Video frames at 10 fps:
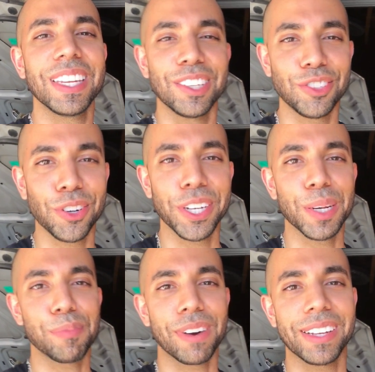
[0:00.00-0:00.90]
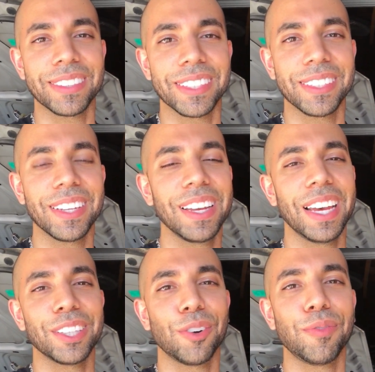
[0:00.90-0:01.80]
enjoy your present,
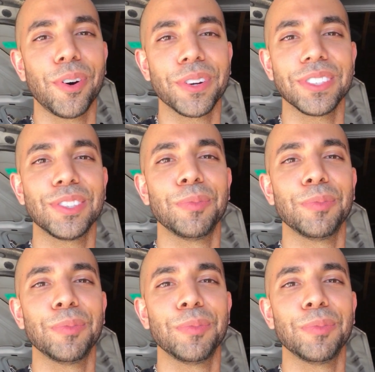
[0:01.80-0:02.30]
and don't focus